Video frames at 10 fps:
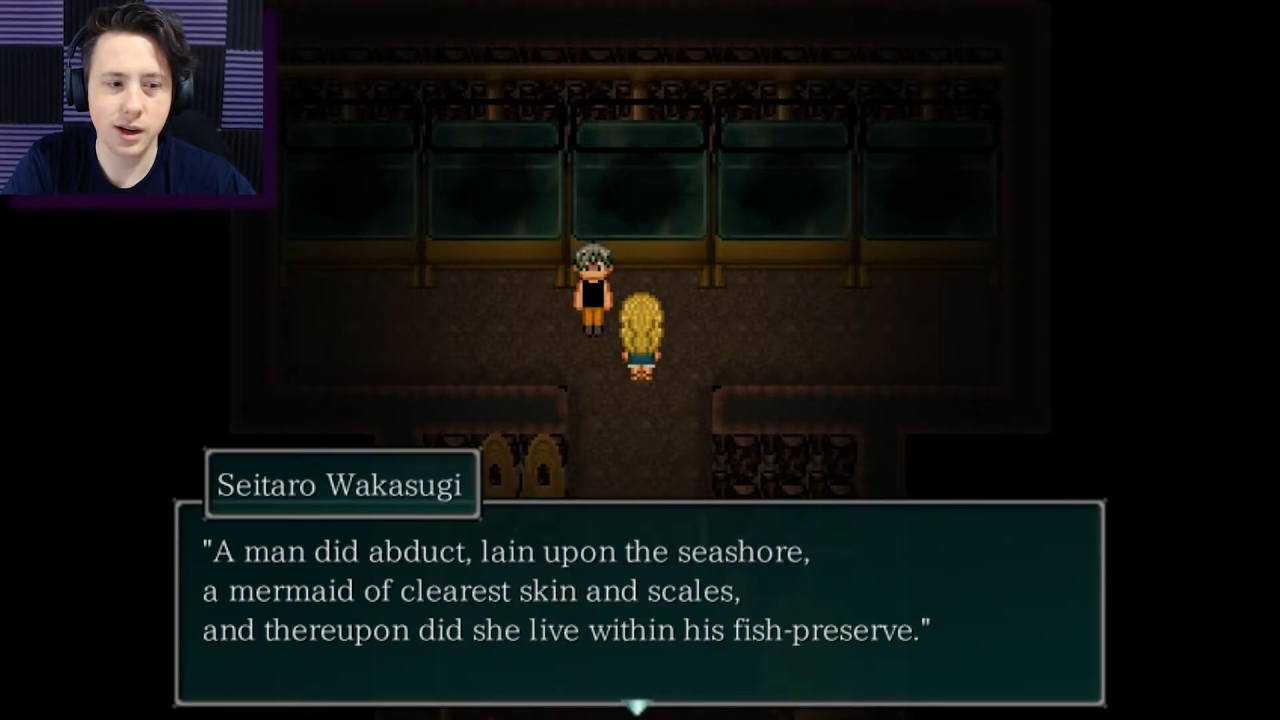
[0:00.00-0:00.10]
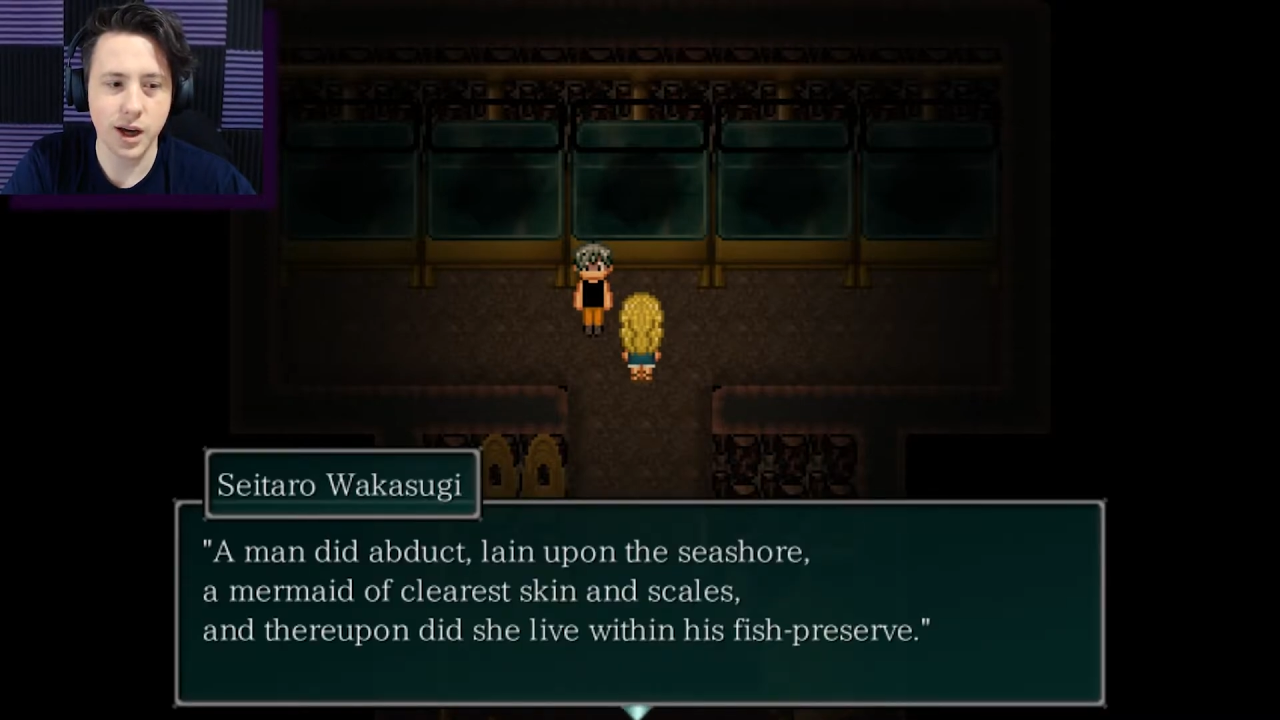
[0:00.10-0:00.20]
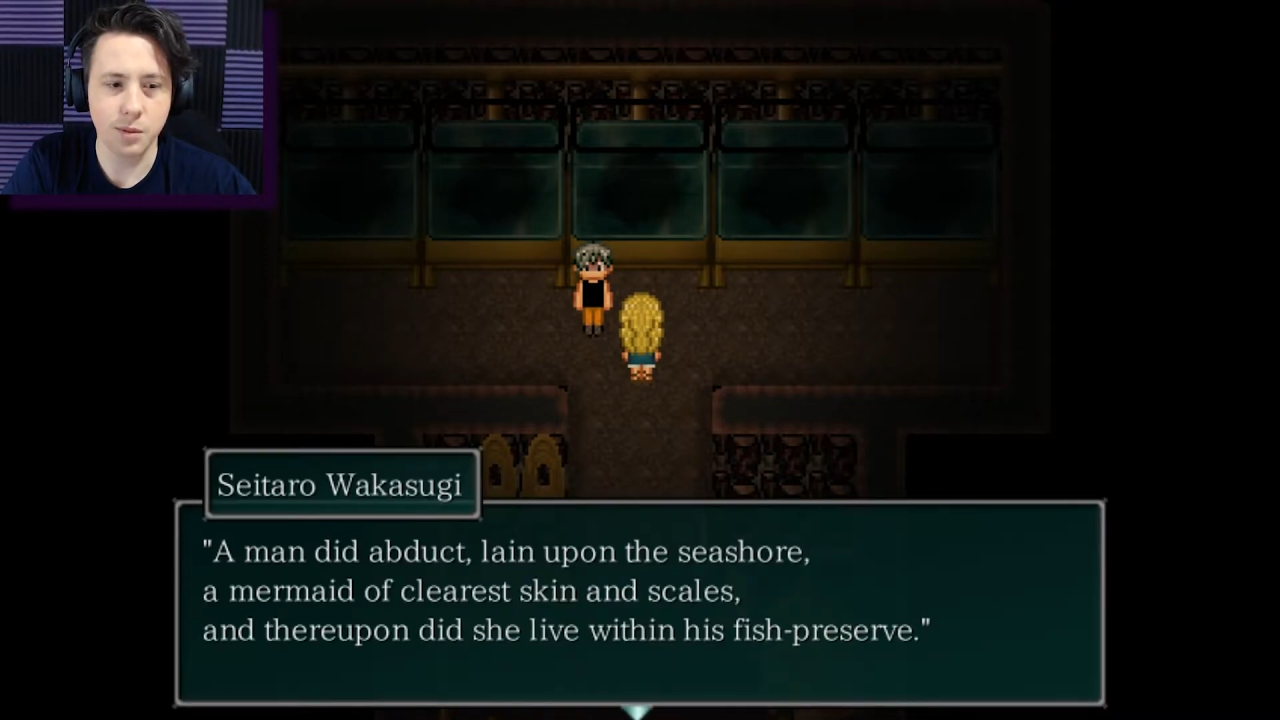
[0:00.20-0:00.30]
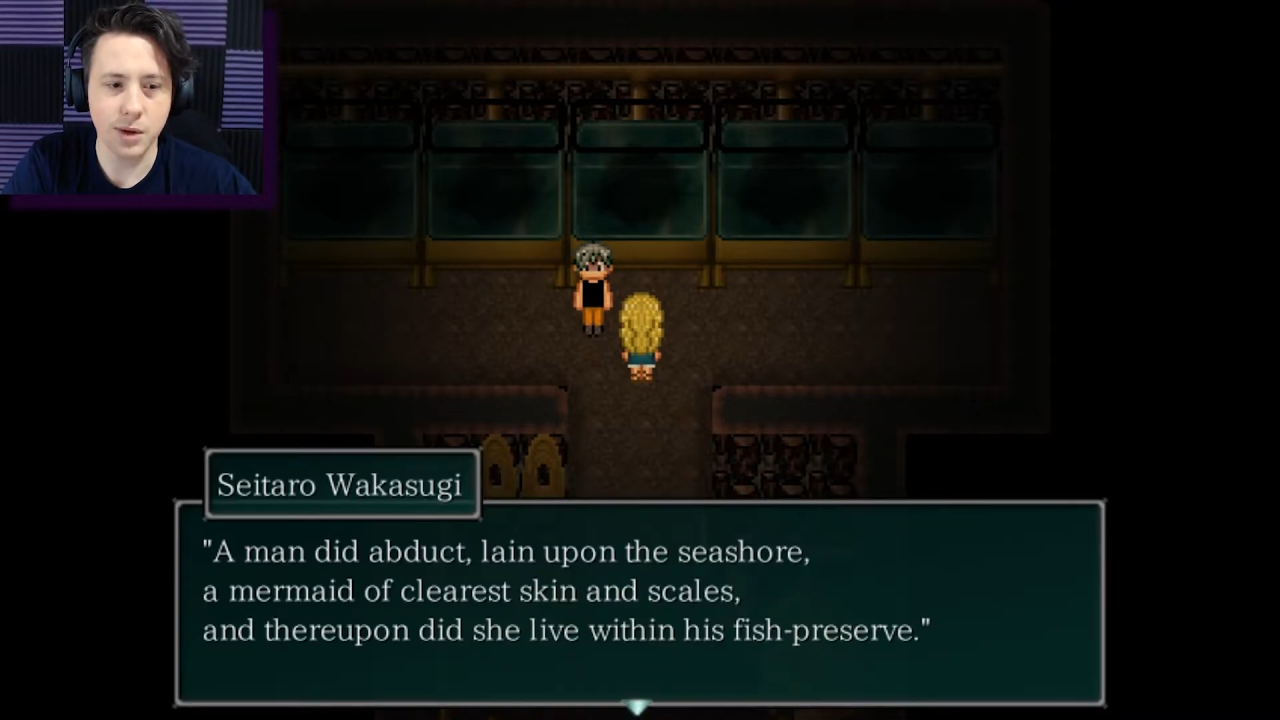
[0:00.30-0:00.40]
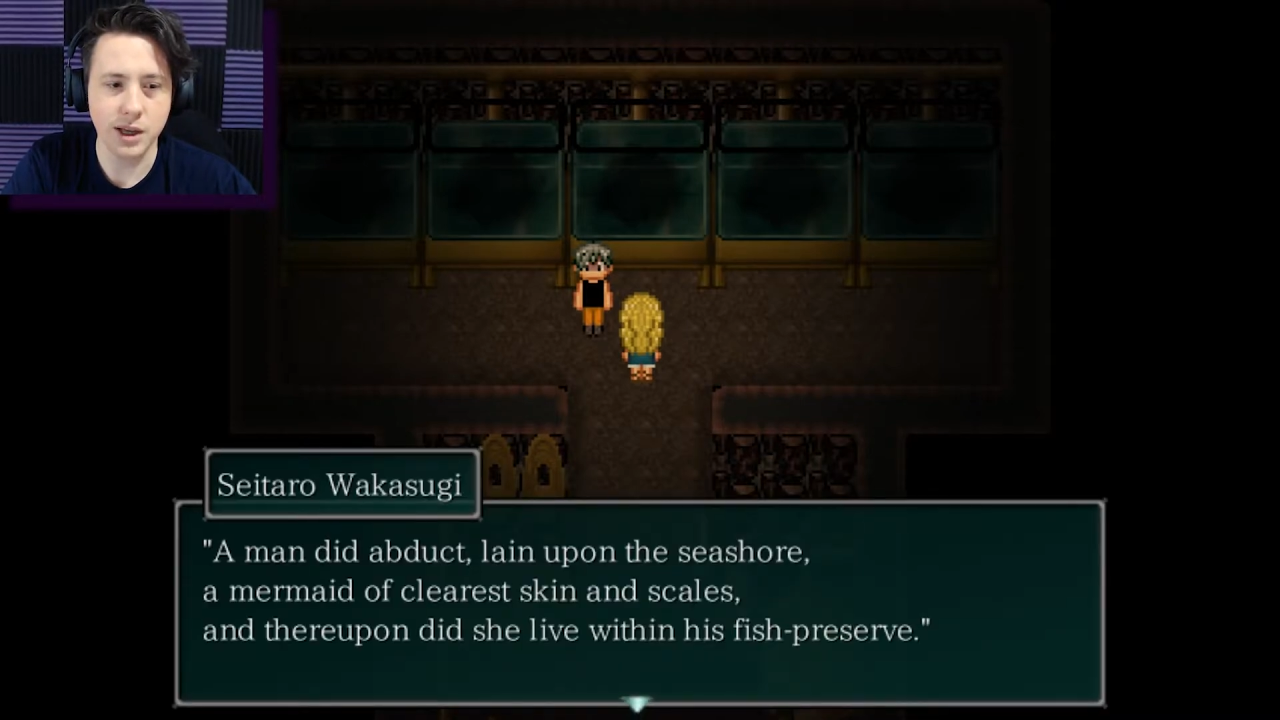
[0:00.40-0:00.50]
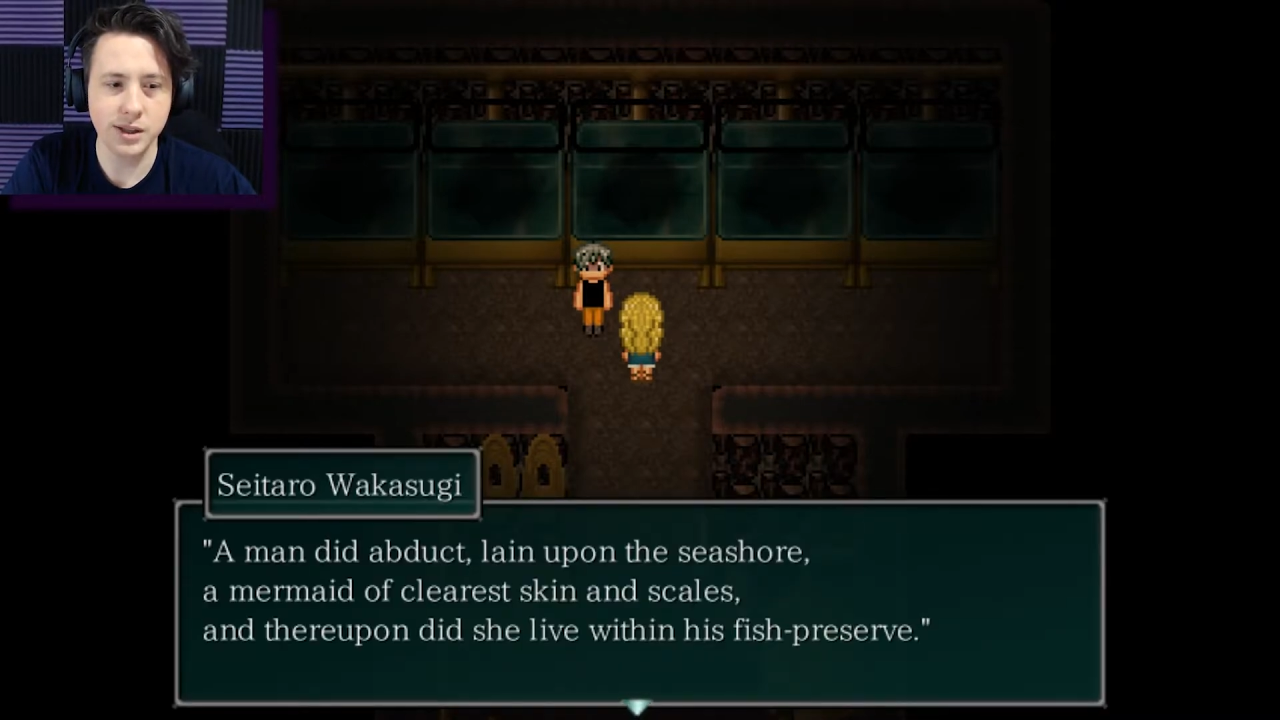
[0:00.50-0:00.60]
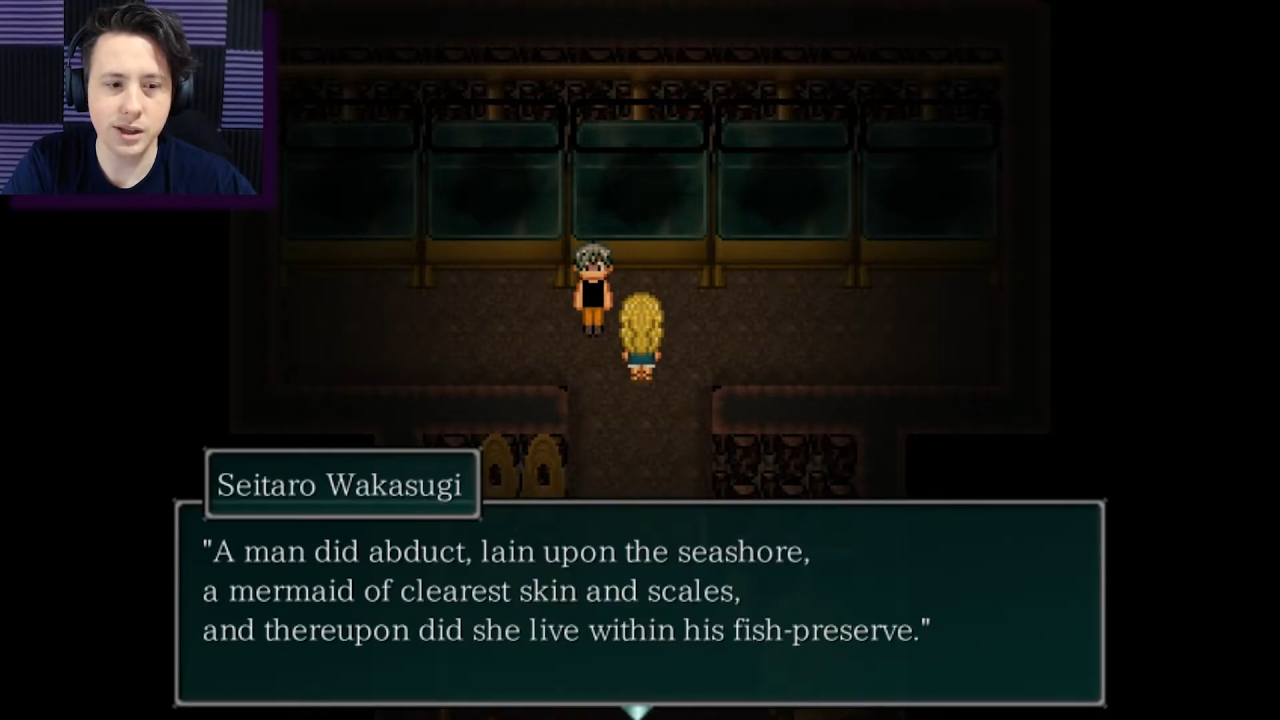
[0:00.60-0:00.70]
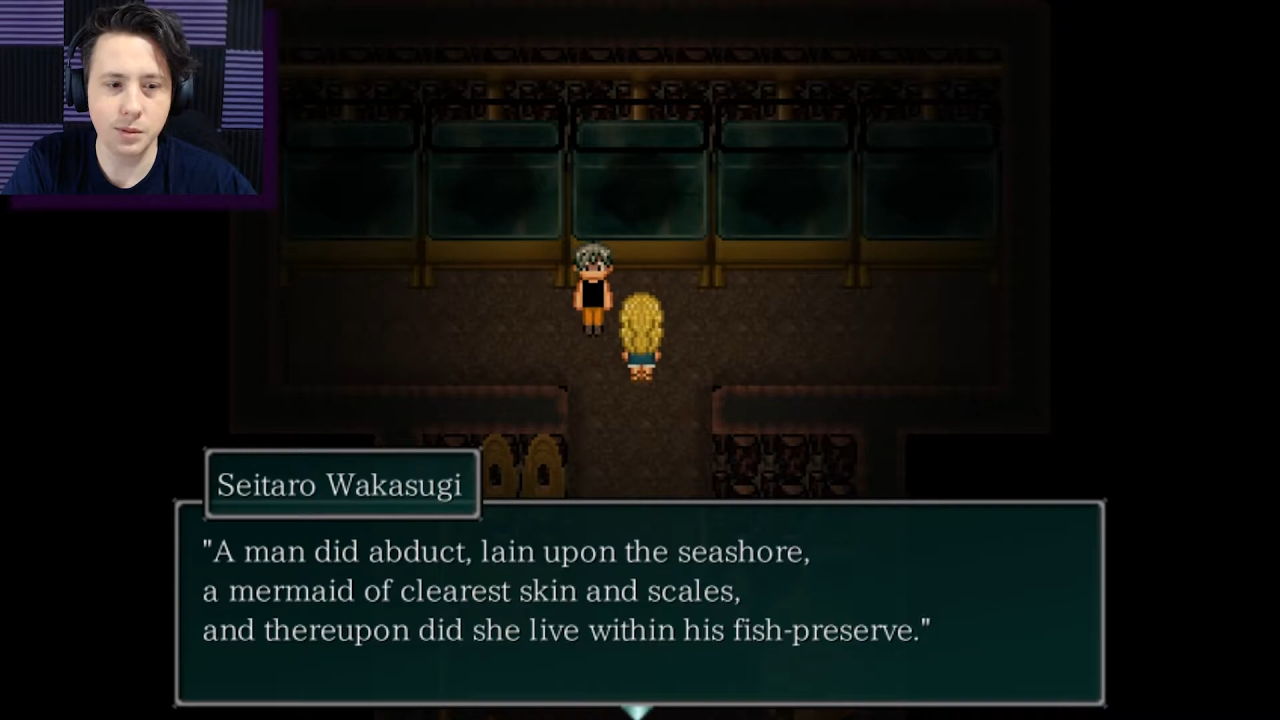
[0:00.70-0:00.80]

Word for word: A man did